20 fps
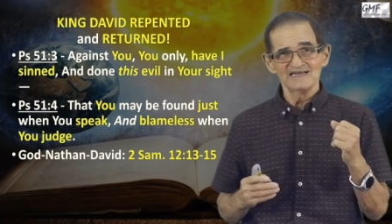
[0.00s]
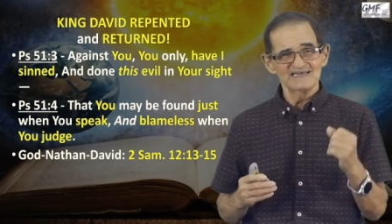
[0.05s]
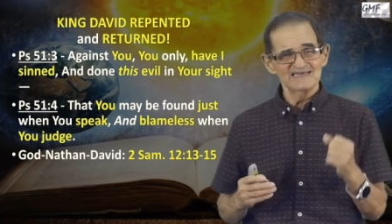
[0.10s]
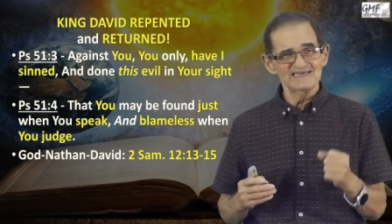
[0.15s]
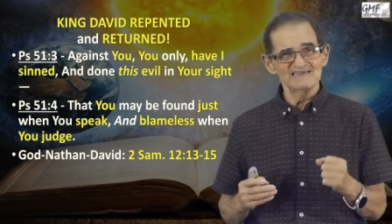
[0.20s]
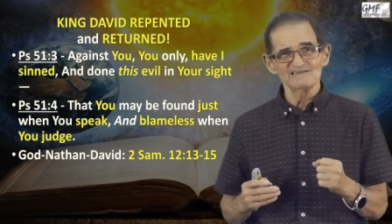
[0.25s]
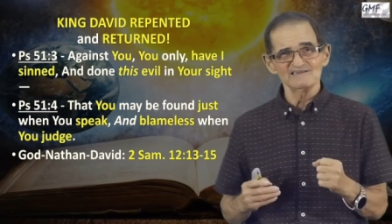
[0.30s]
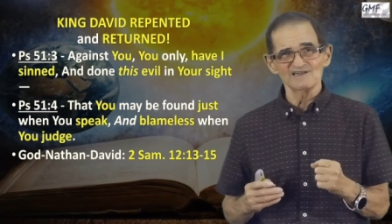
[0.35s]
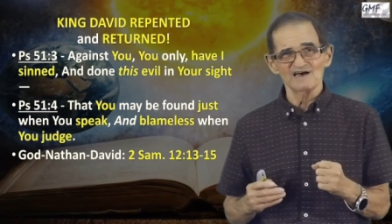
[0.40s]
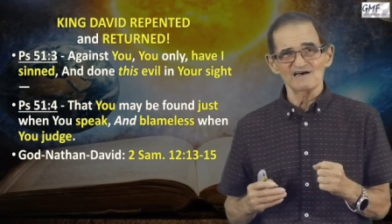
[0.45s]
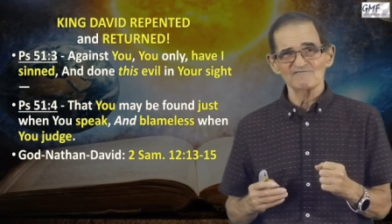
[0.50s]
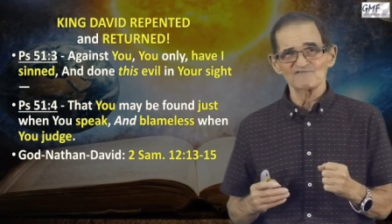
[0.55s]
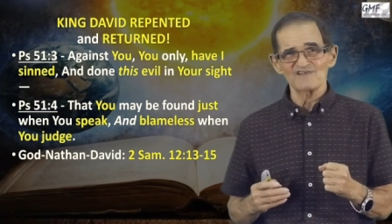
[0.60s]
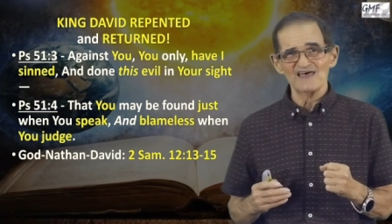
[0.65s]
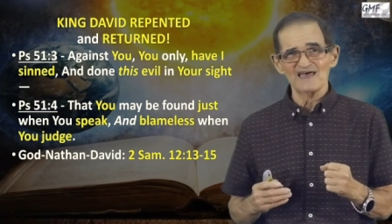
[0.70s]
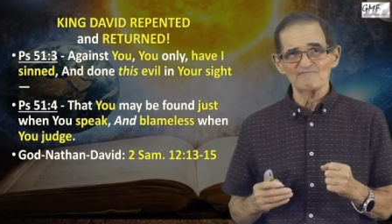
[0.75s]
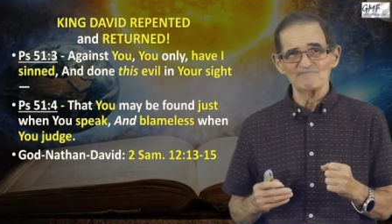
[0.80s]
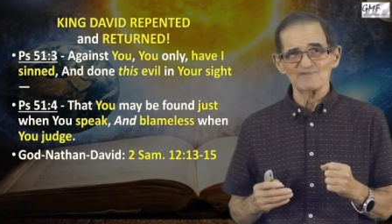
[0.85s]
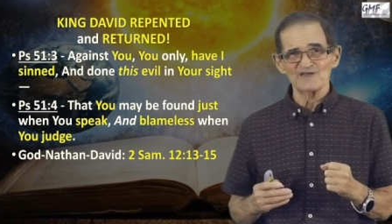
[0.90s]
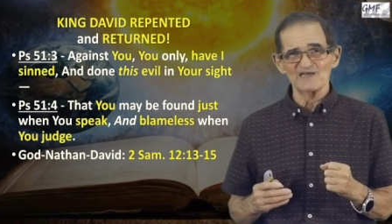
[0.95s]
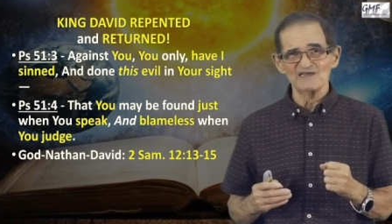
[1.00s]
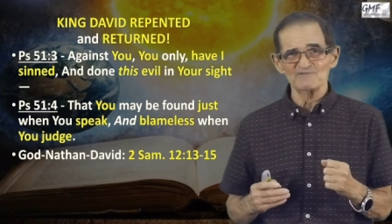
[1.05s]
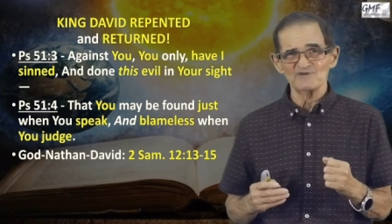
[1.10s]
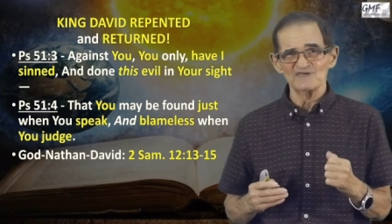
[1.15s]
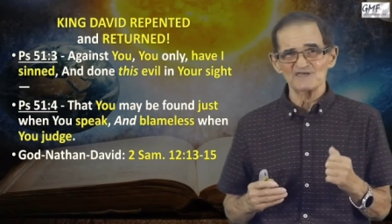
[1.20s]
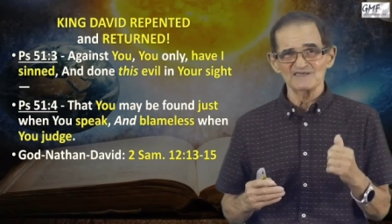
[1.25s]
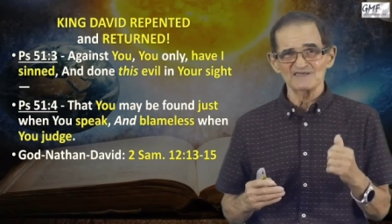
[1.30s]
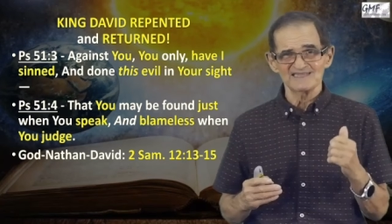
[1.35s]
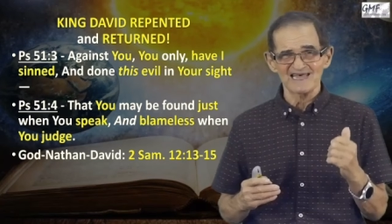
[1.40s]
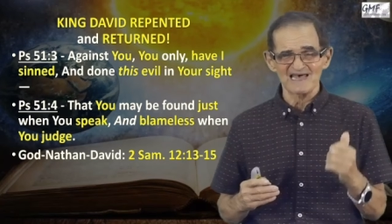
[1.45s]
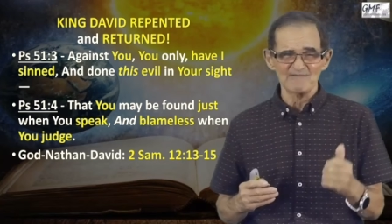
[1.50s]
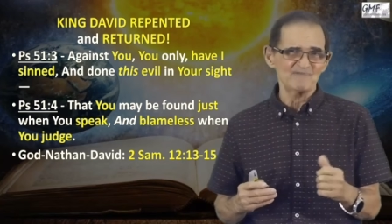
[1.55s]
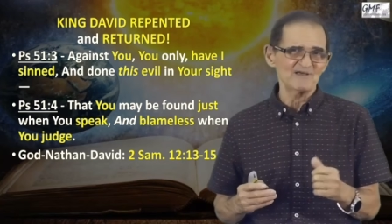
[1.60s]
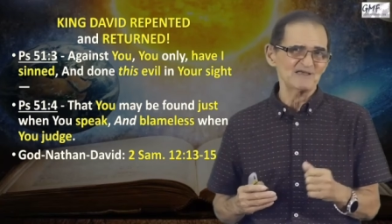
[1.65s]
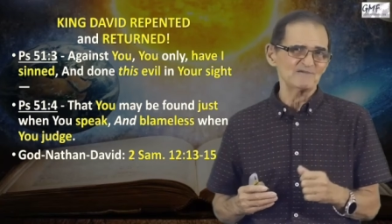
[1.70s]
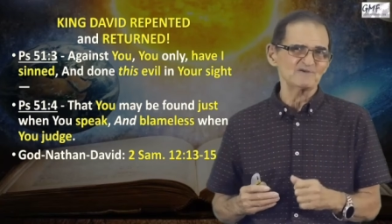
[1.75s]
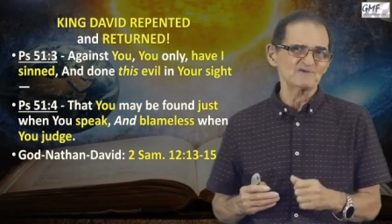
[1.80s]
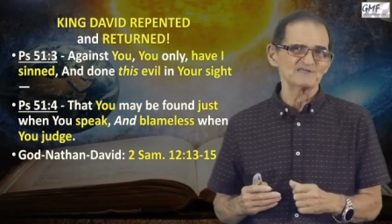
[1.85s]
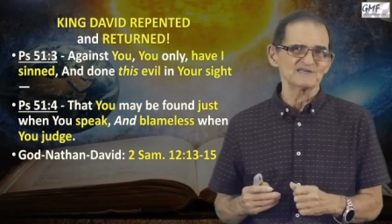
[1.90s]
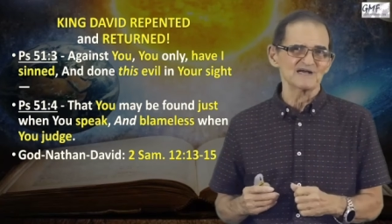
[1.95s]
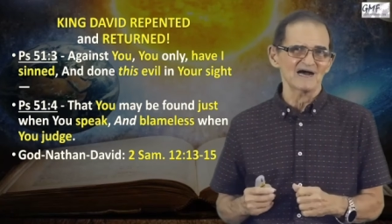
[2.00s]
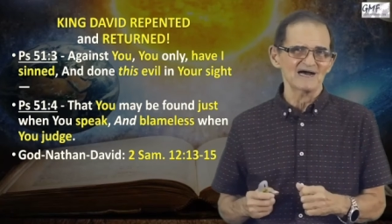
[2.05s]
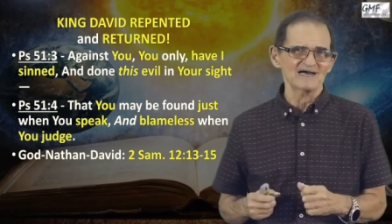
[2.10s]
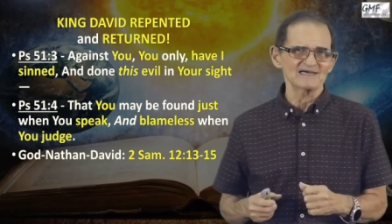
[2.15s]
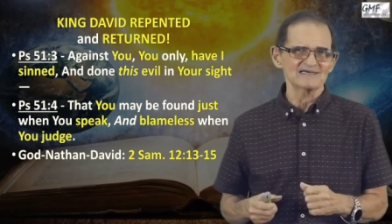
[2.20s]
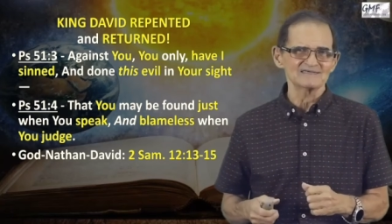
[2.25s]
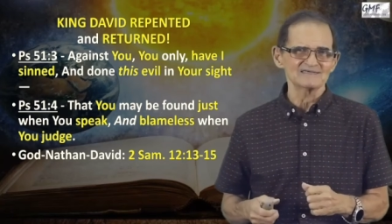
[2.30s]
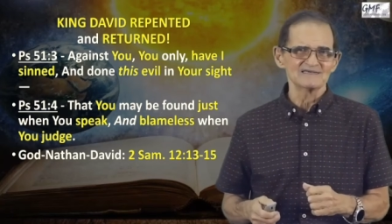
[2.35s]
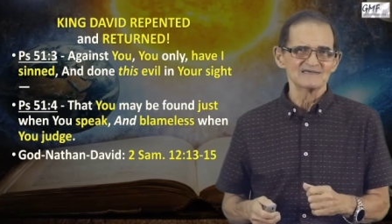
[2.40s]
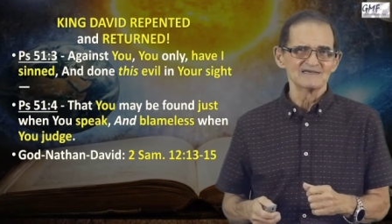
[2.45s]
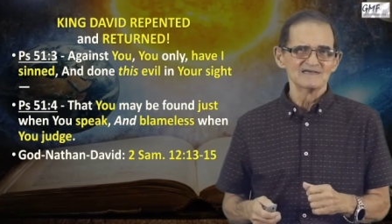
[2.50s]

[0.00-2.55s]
He loved that baby. That baby died.